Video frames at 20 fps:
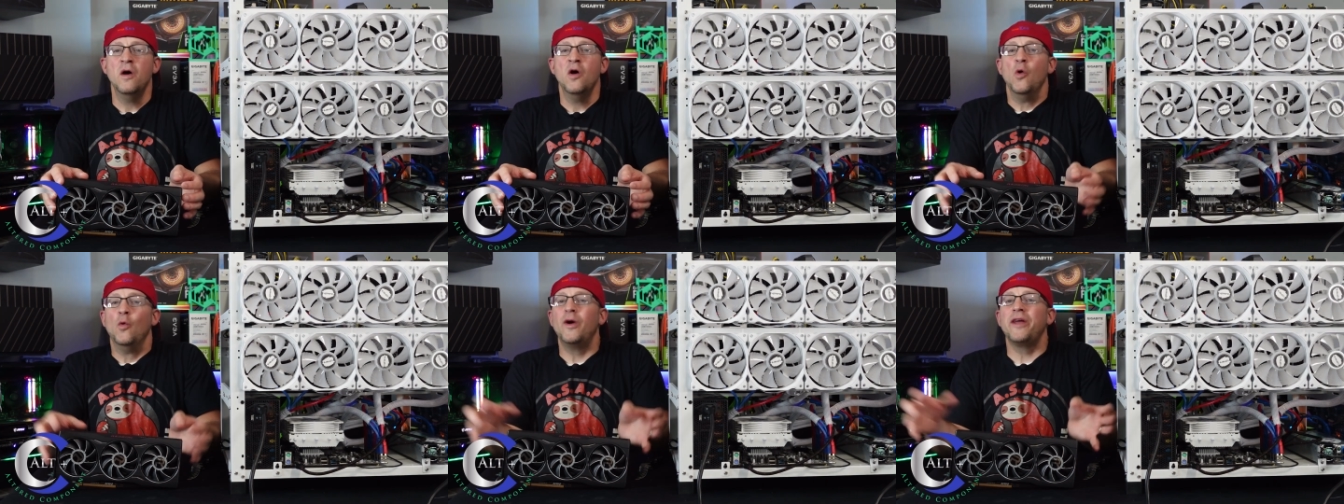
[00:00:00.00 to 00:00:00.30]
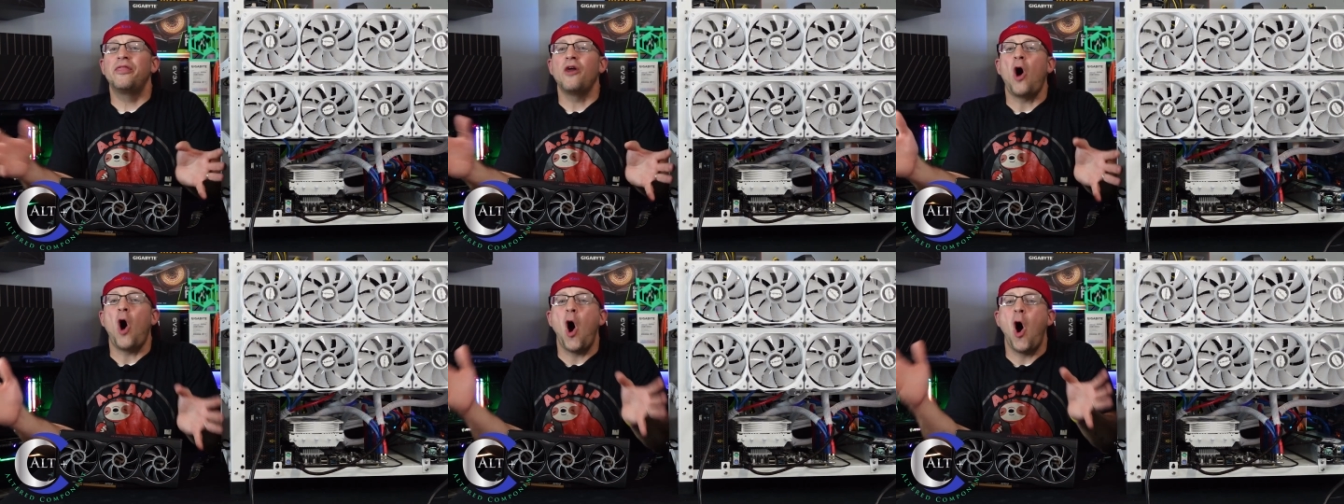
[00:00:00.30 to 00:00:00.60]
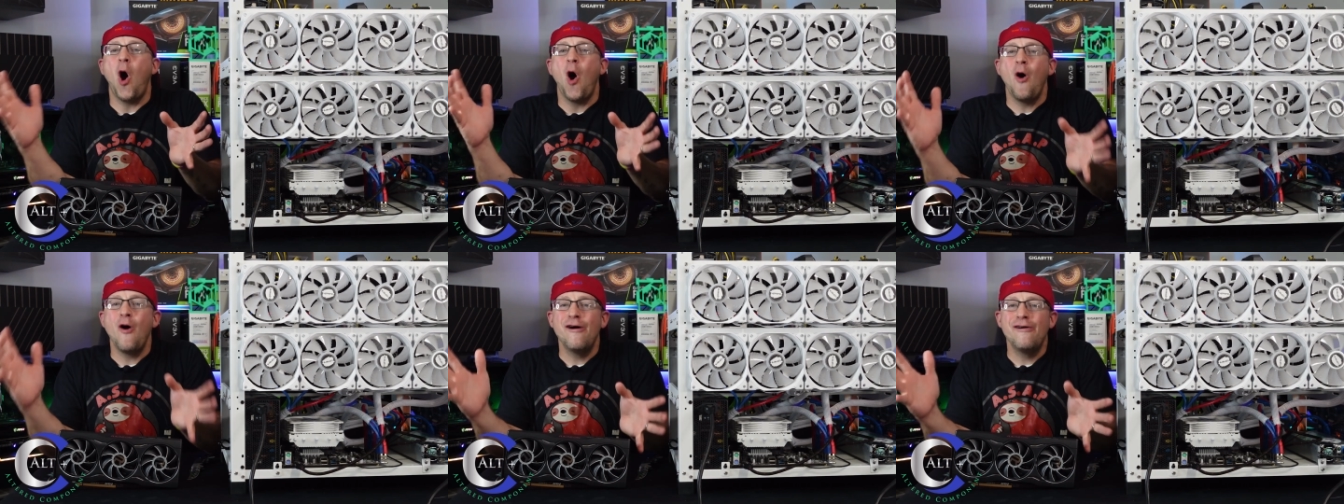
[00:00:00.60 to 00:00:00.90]
With
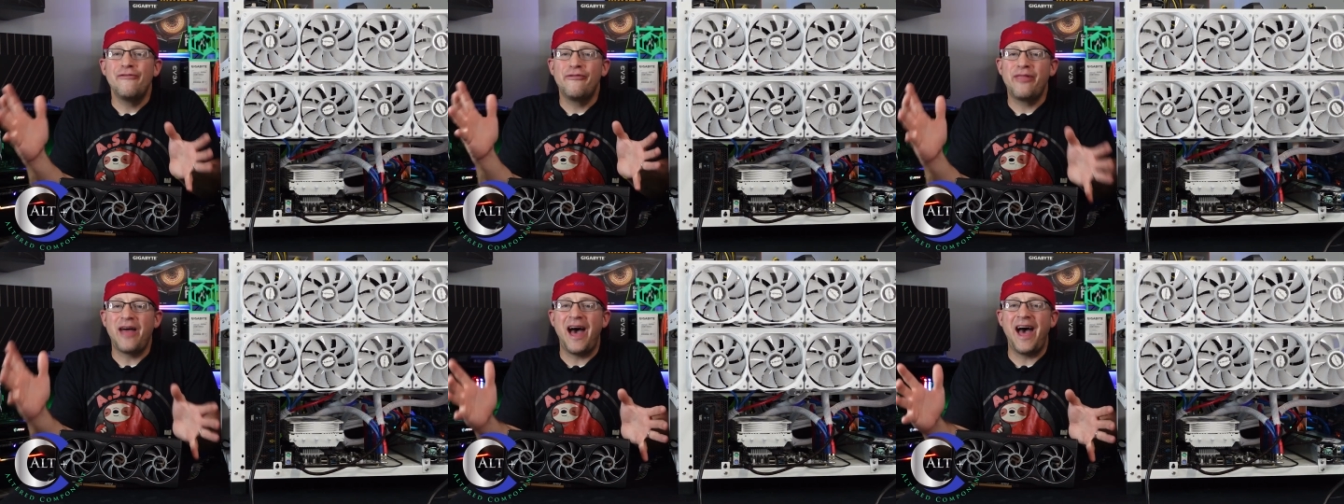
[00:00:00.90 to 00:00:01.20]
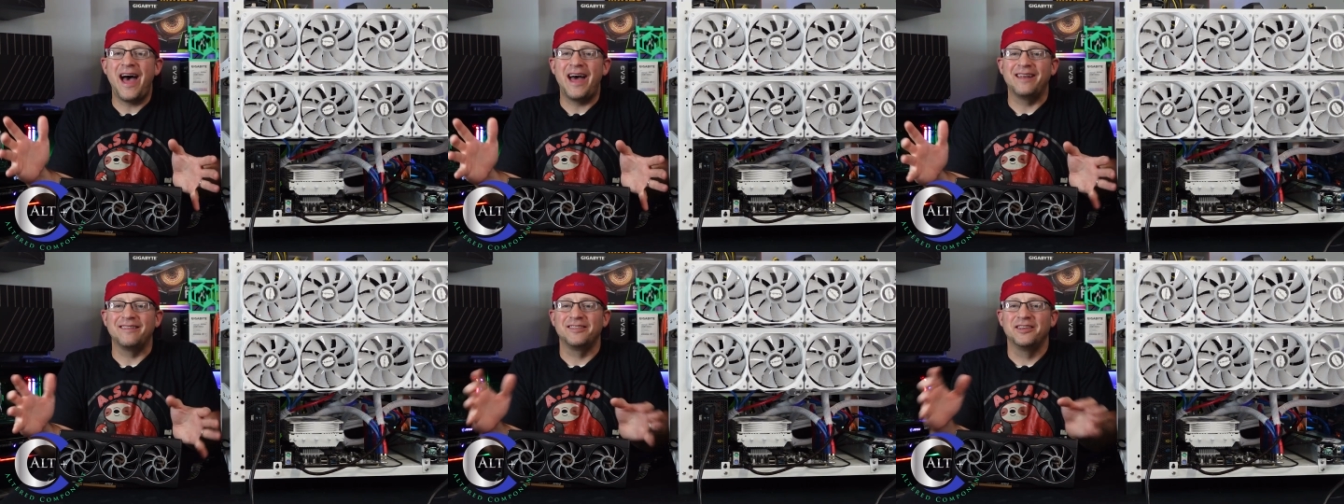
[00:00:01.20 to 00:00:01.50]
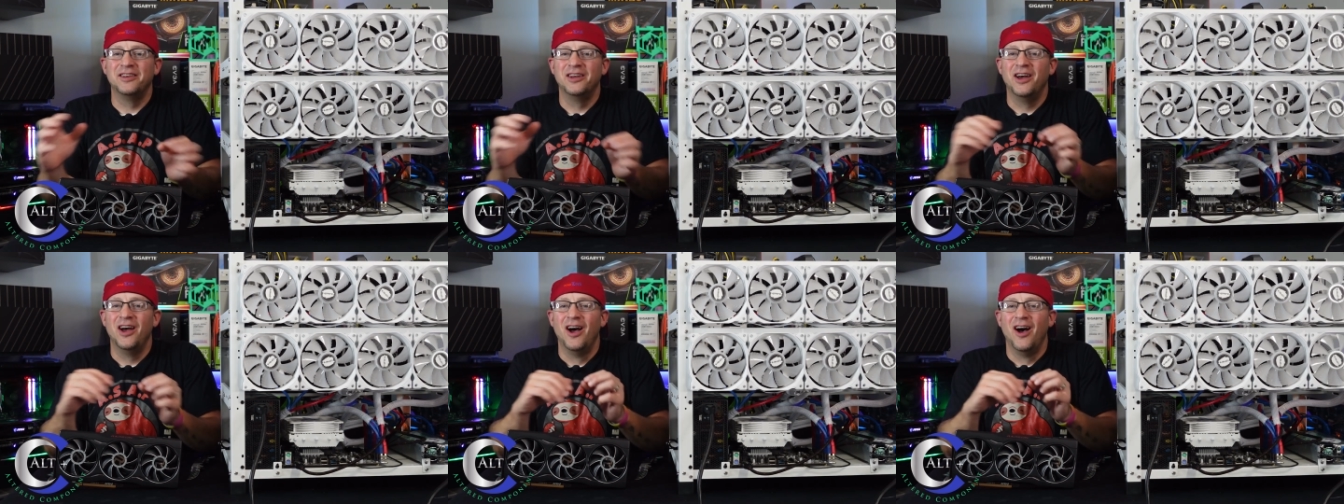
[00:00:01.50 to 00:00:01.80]
all of that,
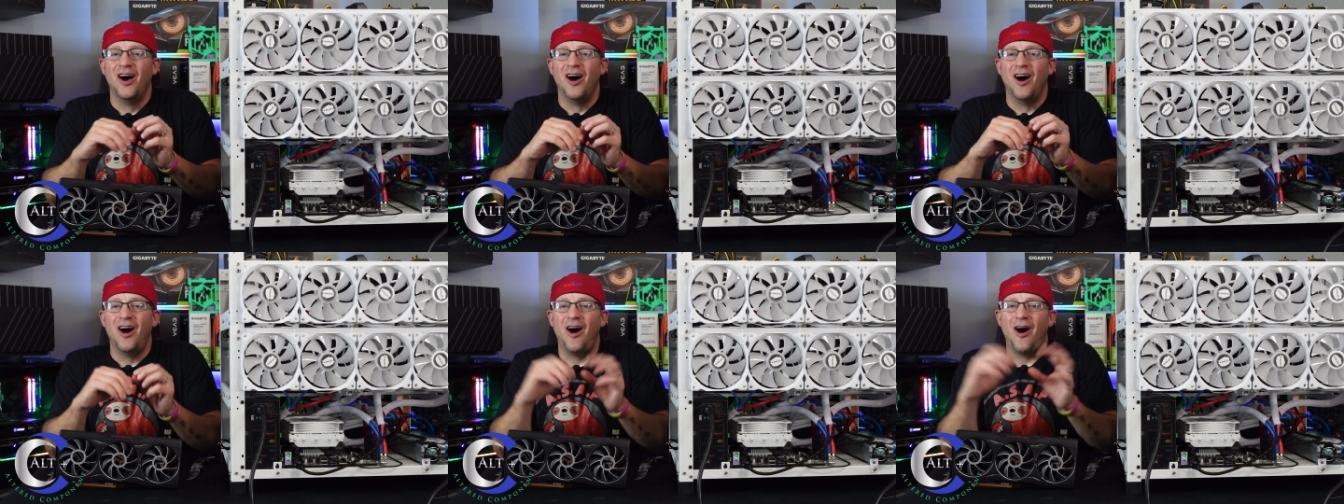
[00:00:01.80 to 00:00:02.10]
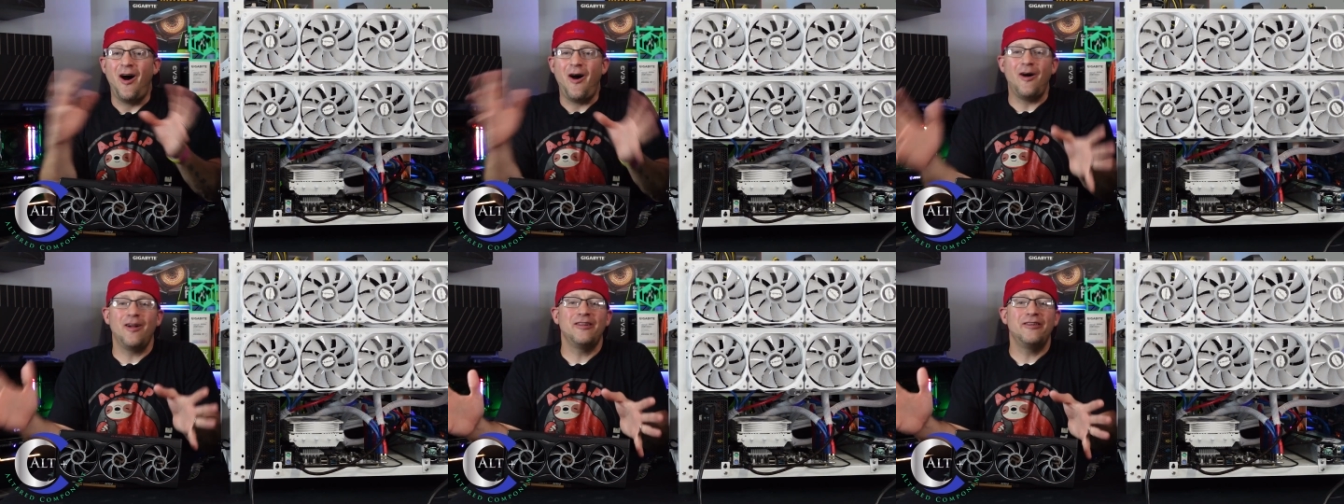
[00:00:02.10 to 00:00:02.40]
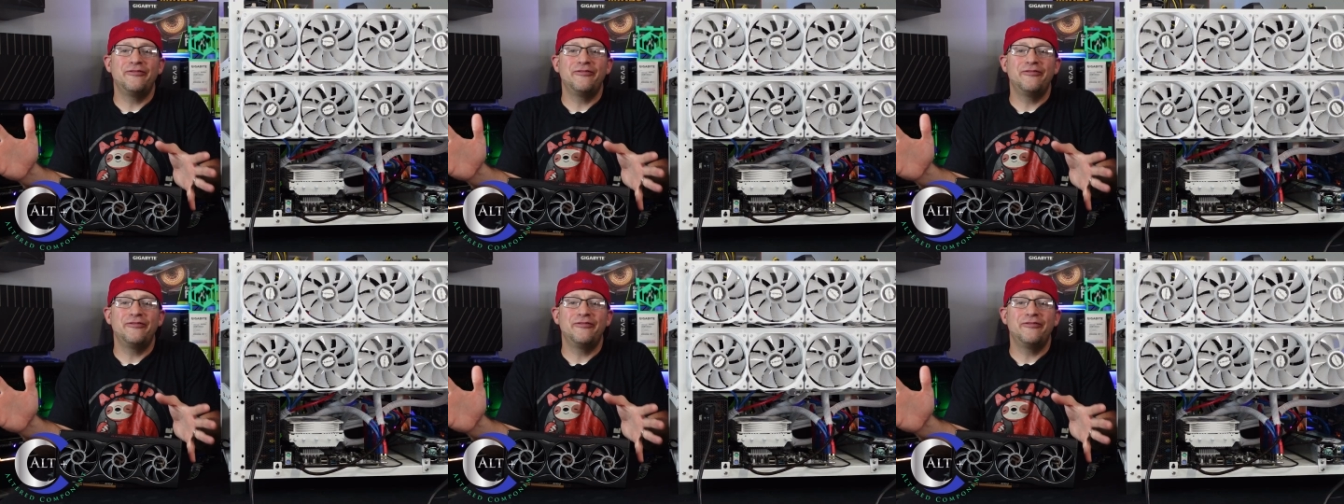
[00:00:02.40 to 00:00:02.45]
all